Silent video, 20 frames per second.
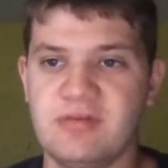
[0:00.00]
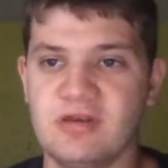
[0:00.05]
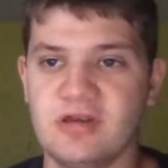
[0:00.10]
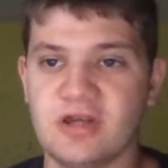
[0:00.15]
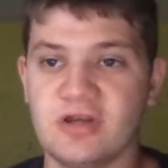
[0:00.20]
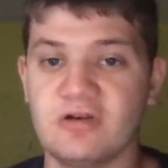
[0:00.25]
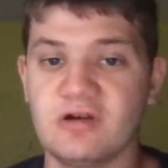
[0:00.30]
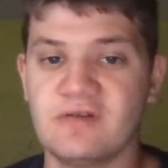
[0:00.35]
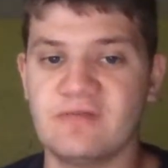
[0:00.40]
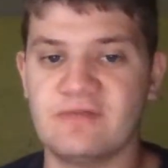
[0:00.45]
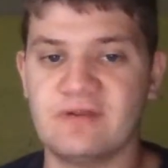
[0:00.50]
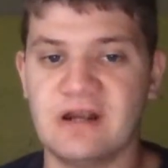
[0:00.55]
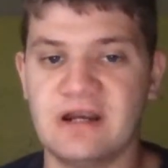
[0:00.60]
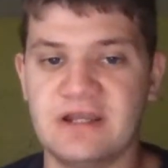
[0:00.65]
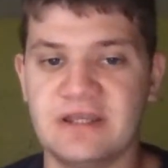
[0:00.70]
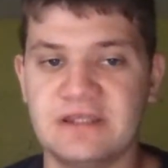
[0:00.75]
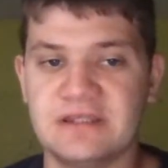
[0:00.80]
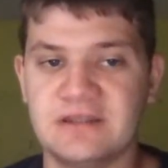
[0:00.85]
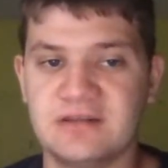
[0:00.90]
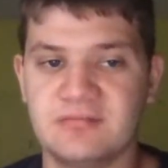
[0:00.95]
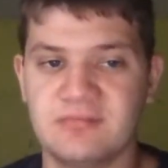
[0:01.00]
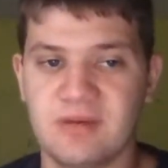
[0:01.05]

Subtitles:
I'll go on Friday.